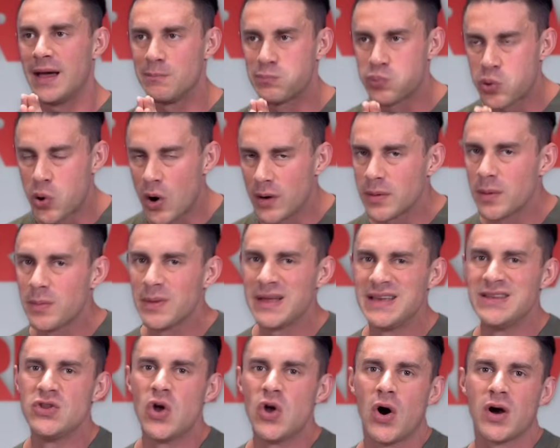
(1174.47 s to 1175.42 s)
Probably
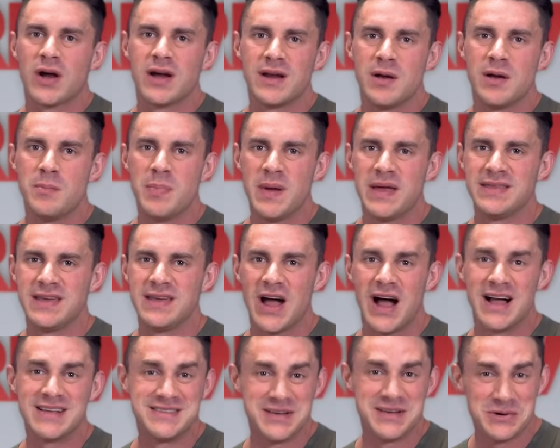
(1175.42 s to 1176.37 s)
not going to be the
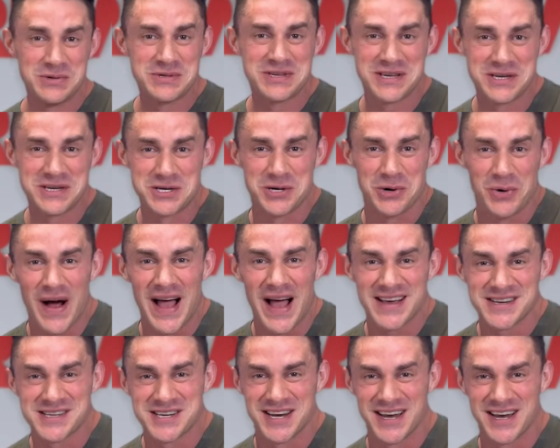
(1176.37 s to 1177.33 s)
ideal
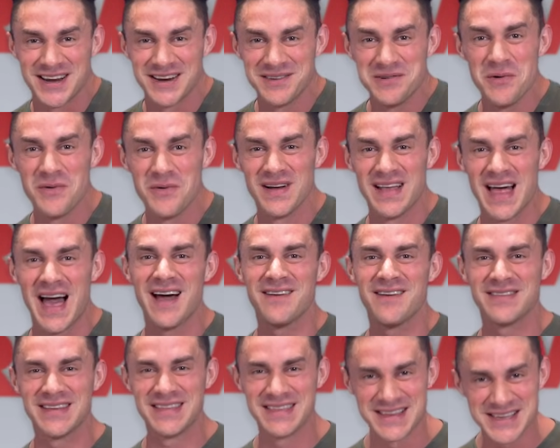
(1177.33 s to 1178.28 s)
situation with
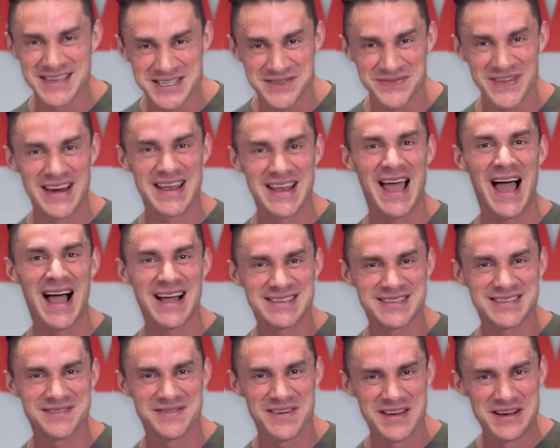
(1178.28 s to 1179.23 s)
having this many
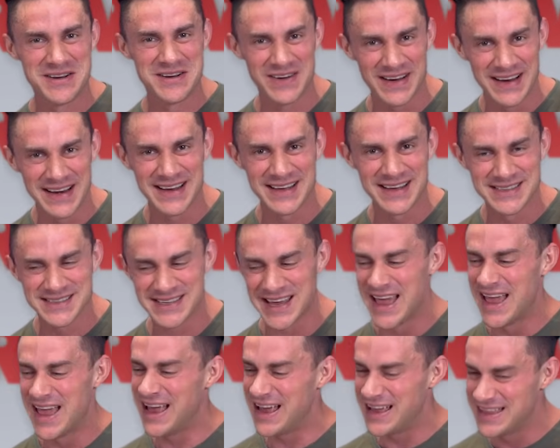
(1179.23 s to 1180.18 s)
active ingredients
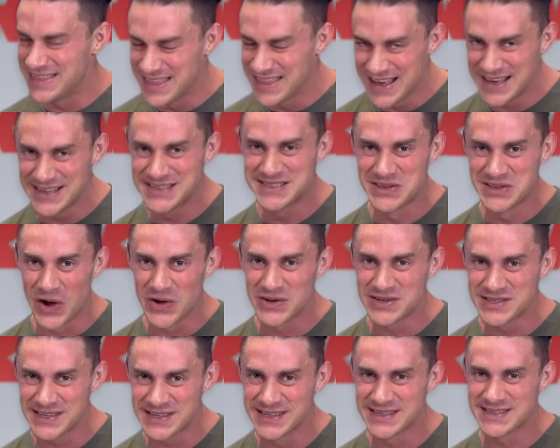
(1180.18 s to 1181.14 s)
in these
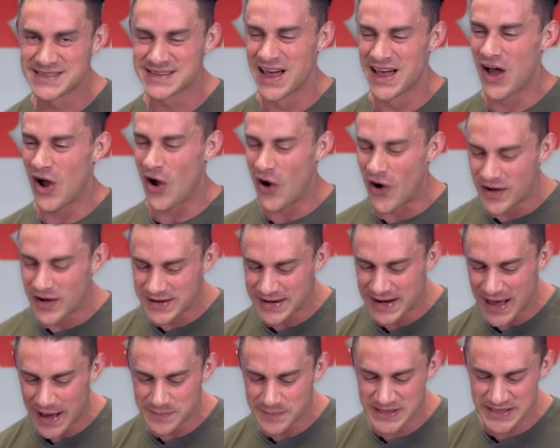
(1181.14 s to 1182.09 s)
doses on an
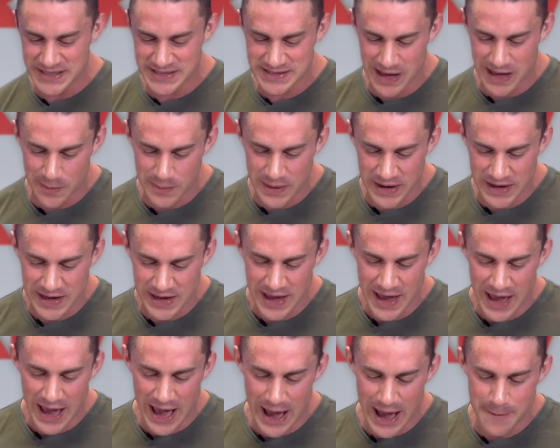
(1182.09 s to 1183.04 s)
empty stomach.
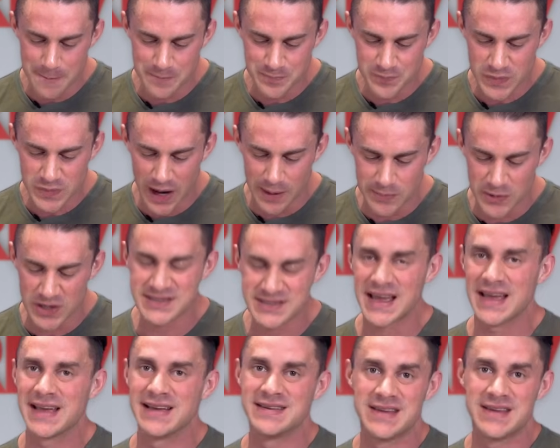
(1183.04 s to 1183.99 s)
I'm not
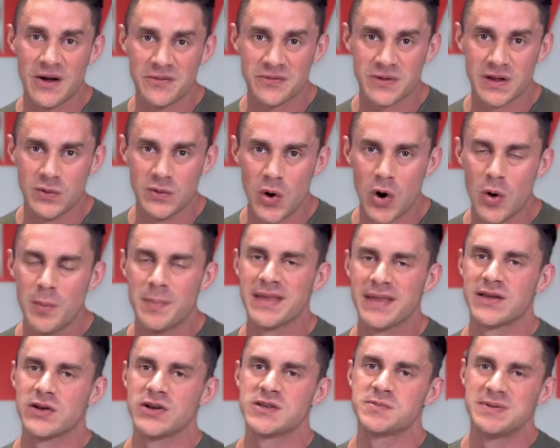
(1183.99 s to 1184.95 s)
saying it definitely will,
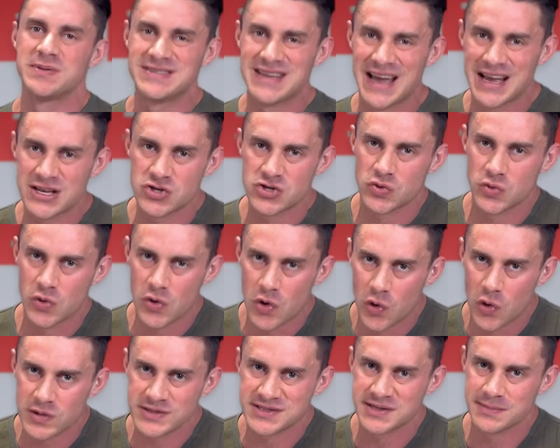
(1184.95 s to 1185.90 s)
but there is potential to
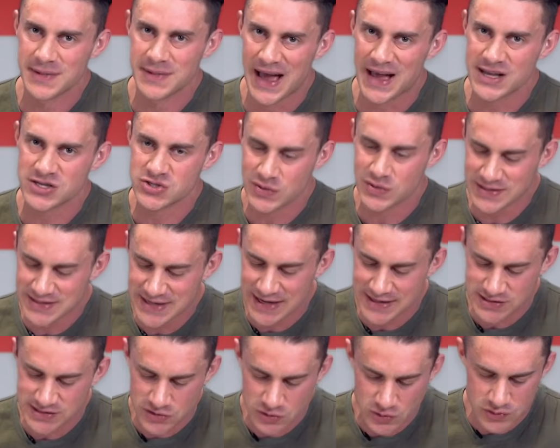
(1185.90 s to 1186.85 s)
cause some
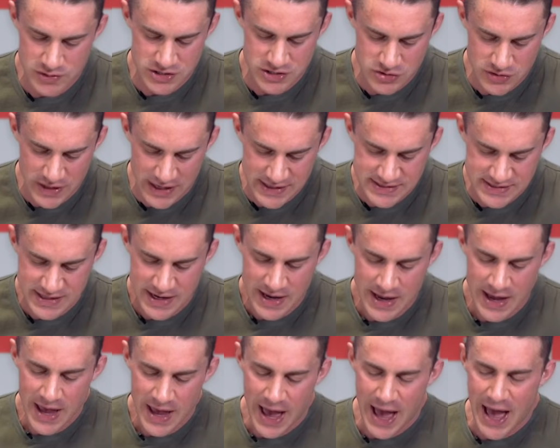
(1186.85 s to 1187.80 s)
gastrointestinal distress.
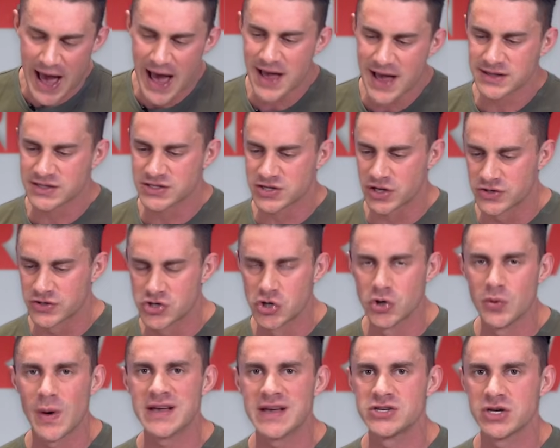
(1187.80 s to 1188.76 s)
So
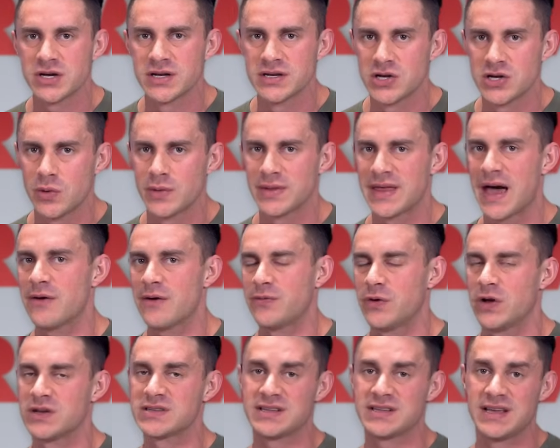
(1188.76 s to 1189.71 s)
2 ways you can deal with that.
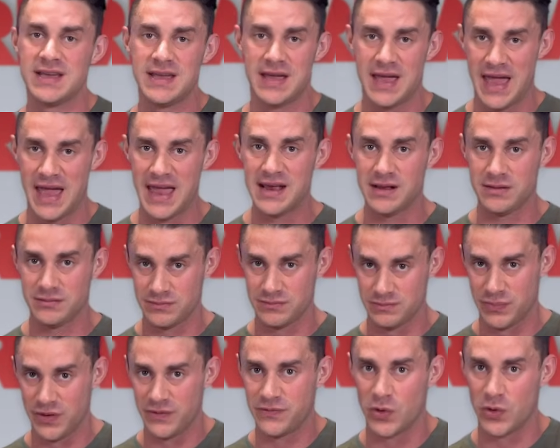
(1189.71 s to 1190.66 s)
Firstly, eat
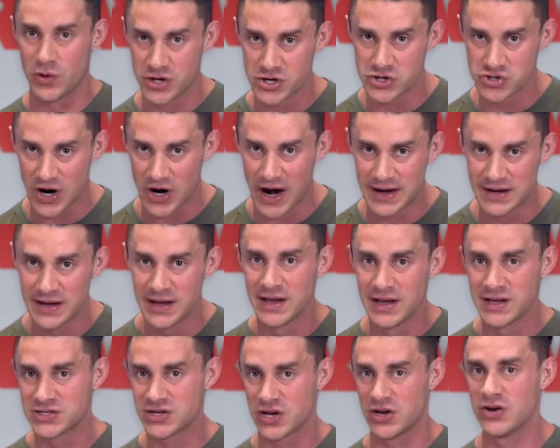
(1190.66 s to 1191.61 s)
before you train,
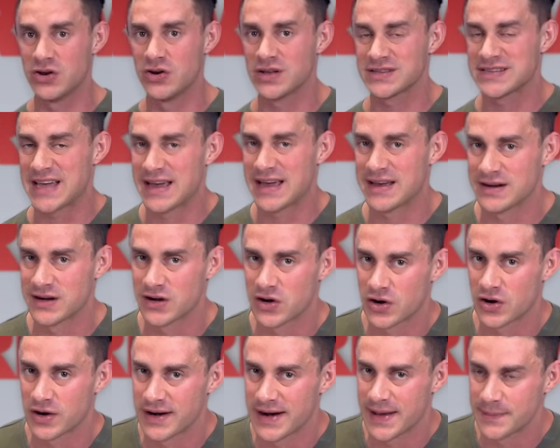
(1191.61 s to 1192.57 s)
so you're not taking it
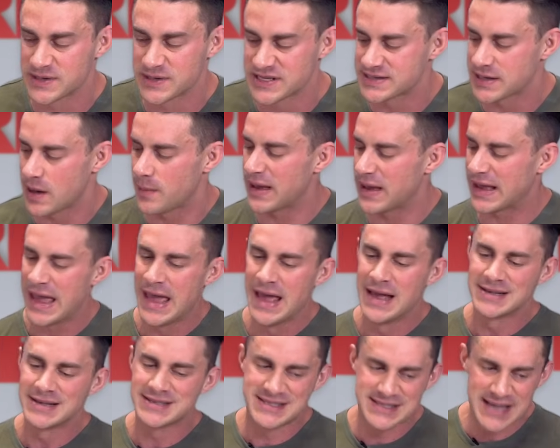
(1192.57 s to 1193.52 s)
on an empty stomach.
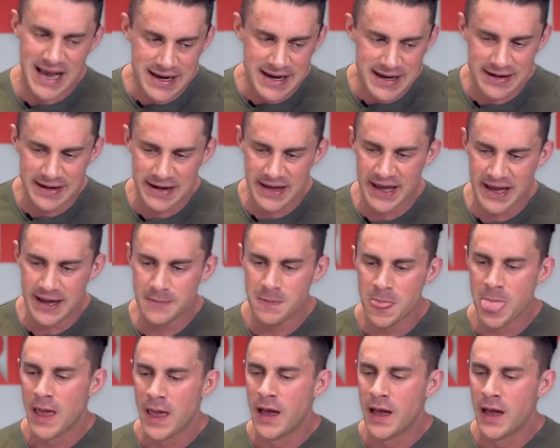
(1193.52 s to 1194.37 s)
Secondly,